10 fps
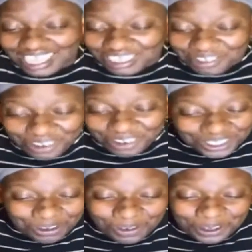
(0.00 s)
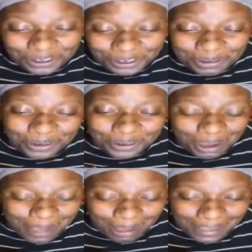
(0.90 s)
You are so welcome. Ooh,
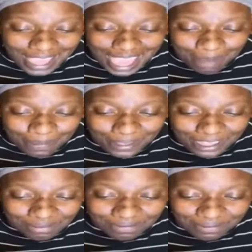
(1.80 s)
that made me happy.